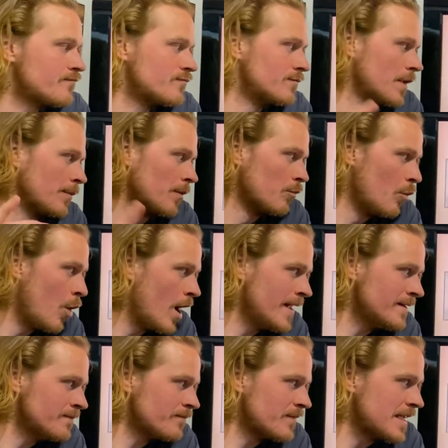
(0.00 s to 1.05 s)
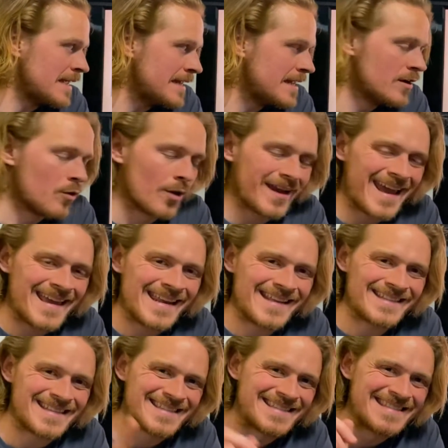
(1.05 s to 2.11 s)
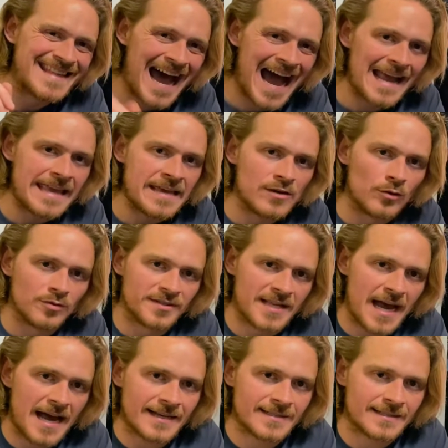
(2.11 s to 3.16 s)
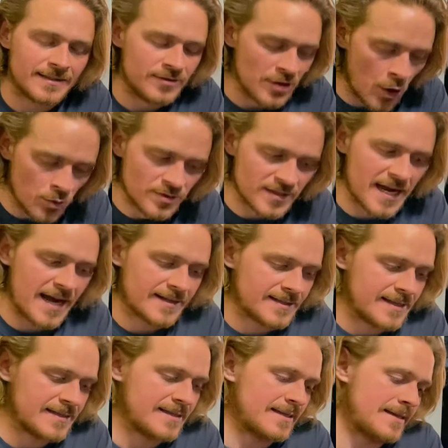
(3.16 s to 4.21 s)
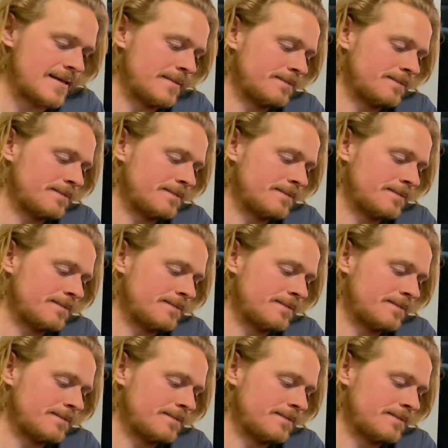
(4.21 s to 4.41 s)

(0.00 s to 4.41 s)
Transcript: Number 1, eating organic does not equal no toxicity.